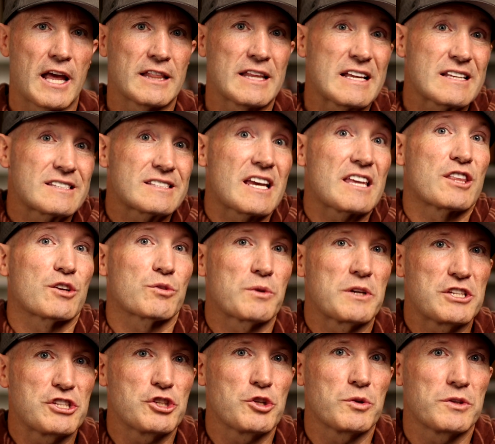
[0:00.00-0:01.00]
And let's say the
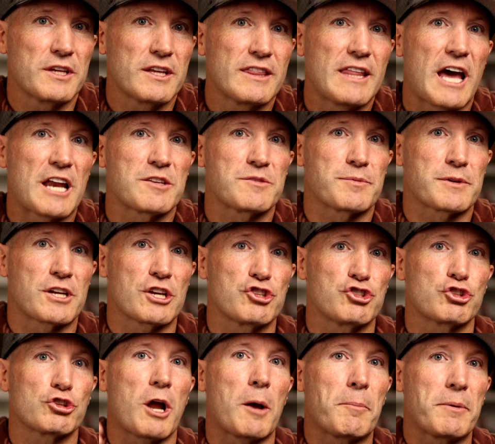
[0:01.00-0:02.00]
reason you did that is
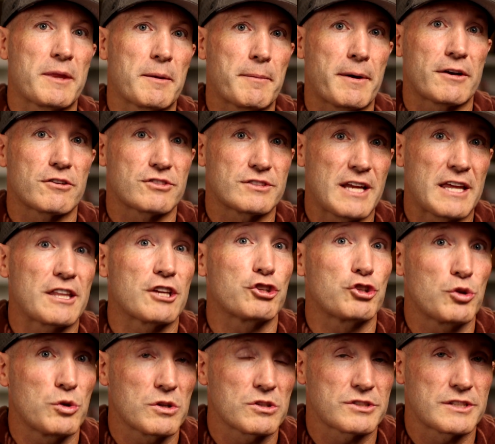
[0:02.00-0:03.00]
because you're helping them understand that
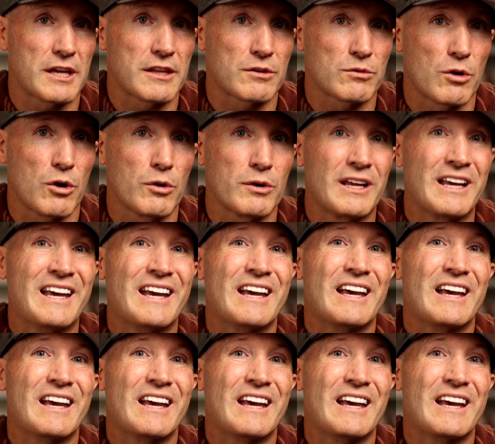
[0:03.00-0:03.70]
2 years down the road,